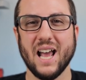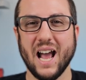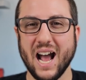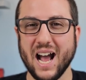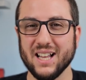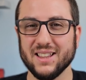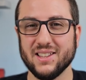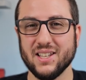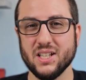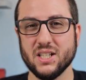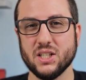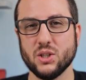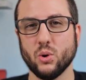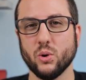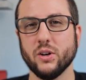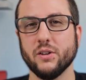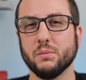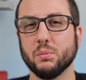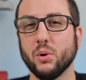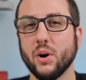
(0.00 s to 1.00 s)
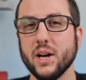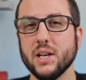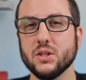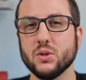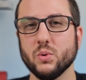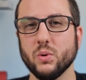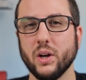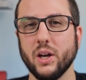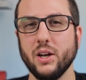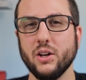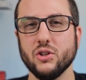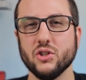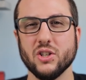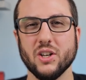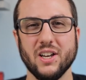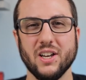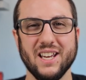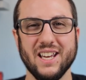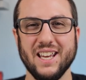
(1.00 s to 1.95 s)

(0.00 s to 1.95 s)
at this sort of price range